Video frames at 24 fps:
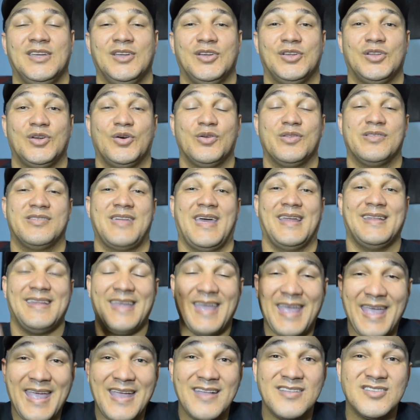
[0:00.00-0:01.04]
You know, that
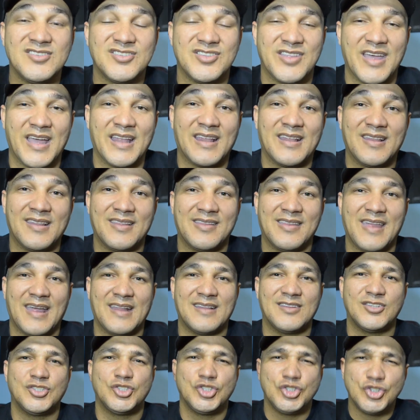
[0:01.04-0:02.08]
edge, that
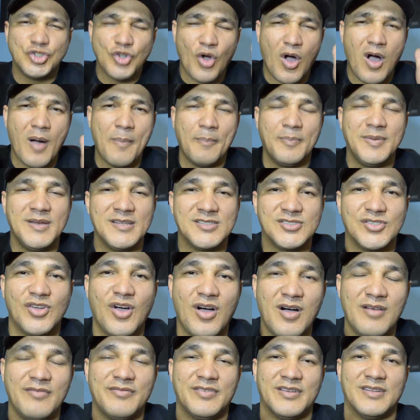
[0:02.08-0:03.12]
sharpness
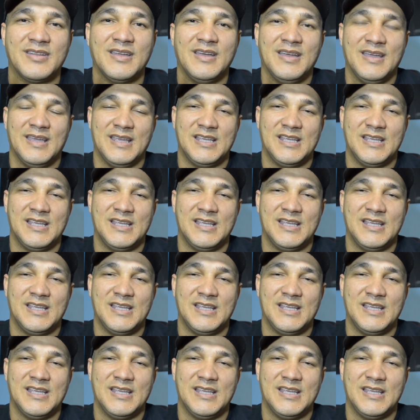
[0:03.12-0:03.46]
of it